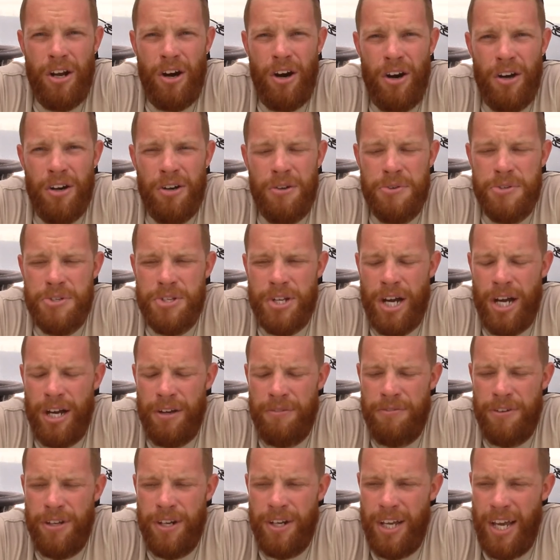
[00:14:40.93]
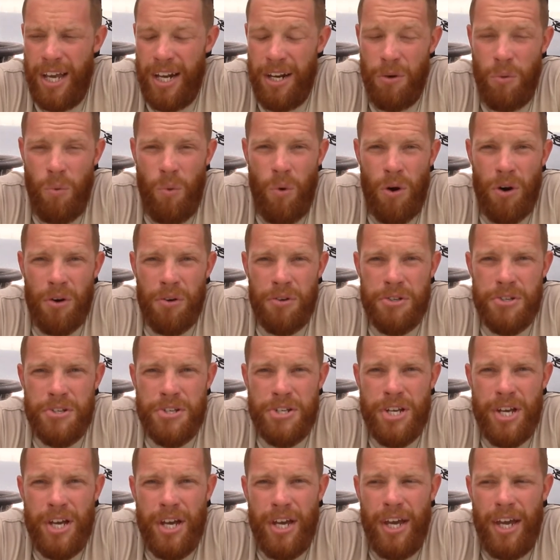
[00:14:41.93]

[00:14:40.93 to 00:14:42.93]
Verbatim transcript: auto siphon and it works.